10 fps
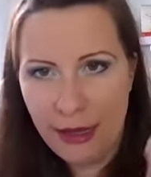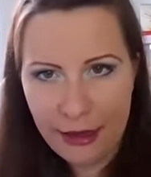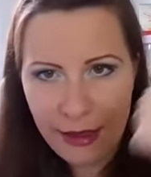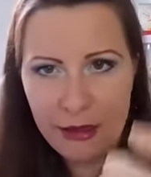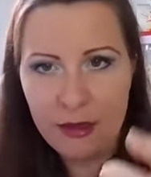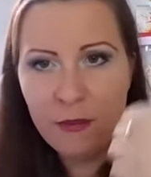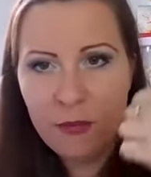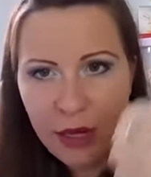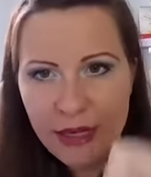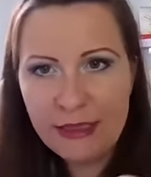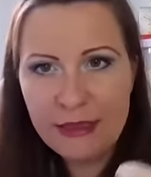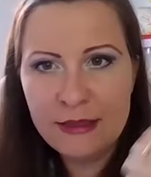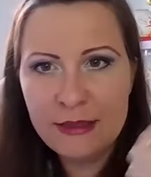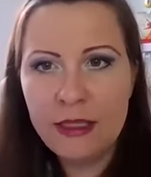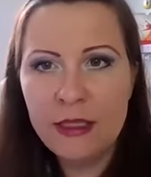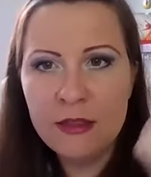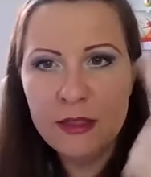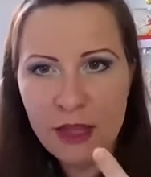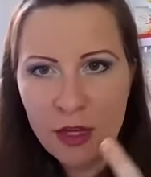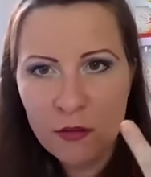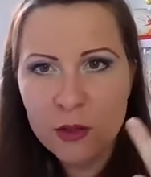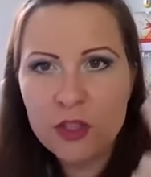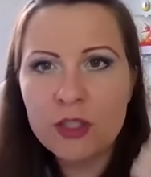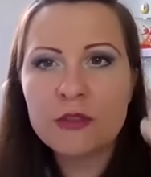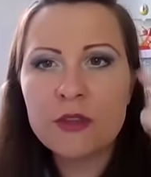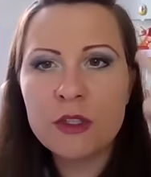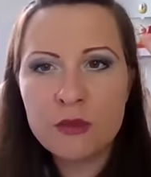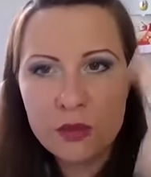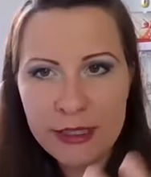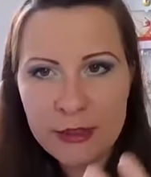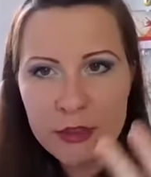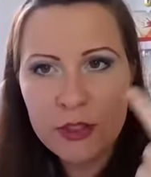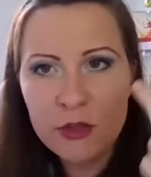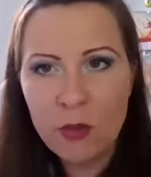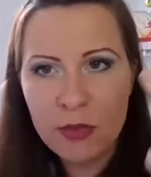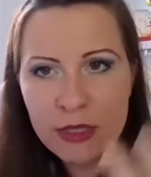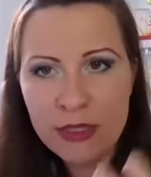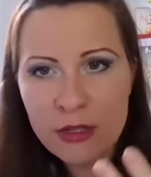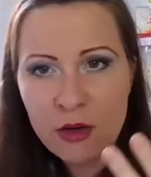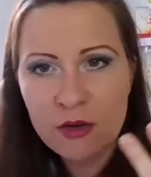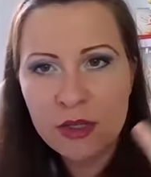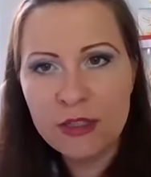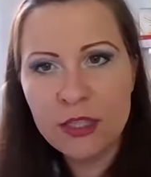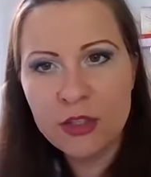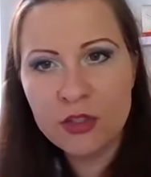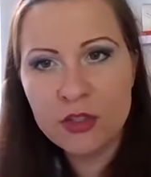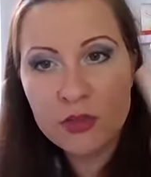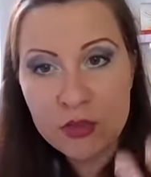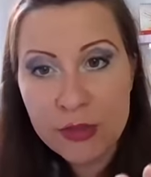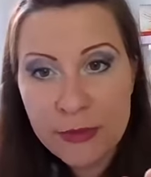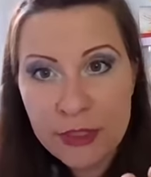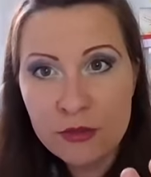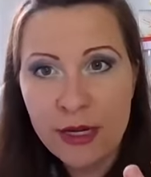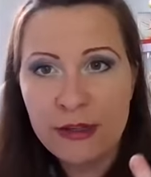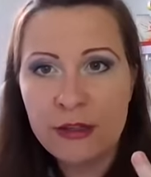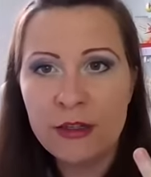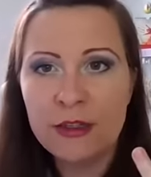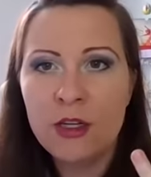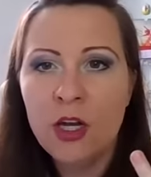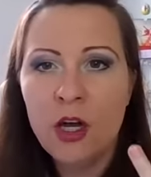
again, pregnancy, desire for children, religion or political orientation, criminal record,